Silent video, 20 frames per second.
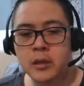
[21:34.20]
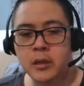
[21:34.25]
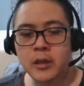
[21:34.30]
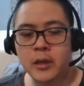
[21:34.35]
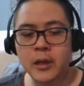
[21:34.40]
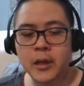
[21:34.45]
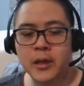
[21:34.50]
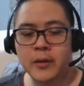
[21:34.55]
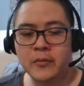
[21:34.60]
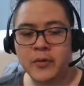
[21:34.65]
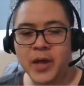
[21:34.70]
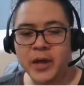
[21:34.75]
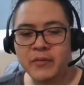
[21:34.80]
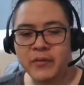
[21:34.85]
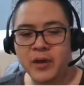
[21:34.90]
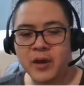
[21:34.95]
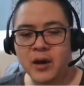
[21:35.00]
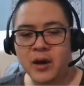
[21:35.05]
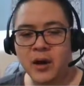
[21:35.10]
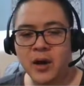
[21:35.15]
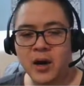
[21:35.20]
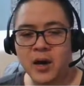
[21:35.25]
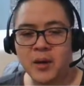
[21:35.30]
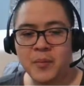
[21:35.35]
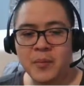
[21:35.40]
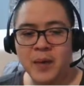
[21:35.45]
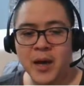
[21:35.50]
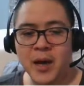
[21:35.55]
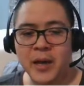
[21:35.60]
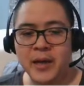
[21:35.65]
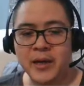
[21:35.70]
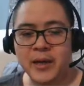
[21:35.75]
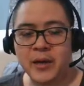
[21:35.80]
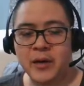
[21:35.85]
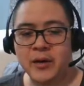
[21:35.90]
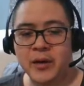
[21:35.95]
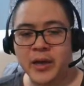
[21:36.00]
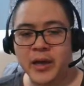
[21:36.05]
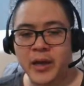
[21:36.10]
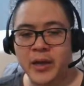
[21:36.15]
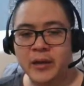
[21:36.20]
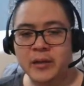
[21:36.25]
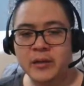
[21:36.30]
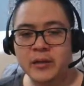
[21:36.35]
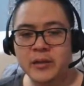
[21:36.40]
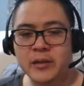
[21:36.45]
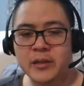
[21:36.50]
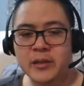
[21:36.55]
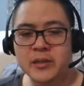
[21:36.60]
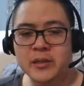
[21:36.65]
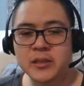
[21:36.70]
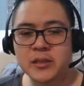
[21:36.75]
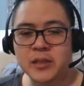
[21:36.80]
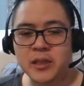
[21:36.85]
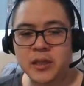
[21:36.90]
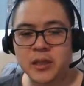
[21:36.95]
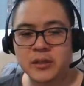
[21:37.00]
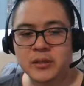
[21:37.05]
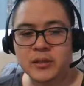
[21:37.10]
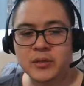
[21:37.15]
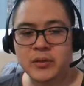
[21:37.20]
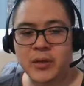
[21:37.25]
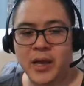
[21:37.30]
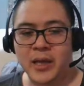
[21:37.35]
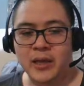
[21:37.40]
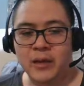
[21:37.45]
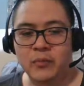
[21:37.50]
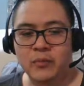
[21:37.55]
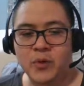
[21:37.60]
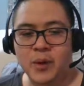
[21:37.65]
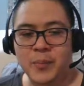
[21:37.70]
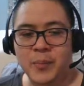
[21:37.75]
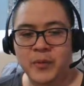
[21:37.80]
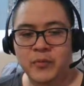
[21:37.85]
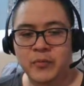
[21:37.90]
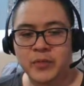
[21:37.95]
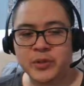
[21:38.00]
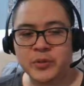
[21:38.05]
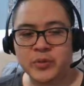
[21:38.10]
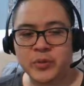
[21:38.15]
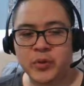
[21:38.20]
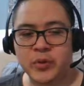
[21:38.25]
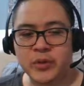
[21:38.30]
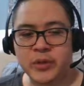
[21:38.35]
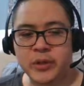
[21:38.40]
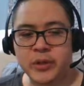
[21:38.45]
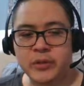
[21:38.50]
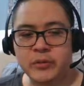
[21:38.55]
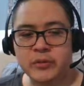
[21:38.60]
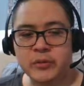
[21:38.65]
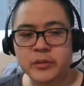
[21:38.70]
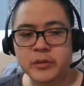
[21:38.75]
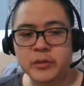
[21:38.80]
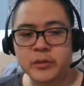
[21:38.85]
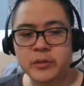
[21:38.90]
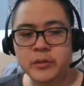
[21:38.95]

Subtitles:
And we have a carbine. Okay, it's a two-handed weapon which you won't use.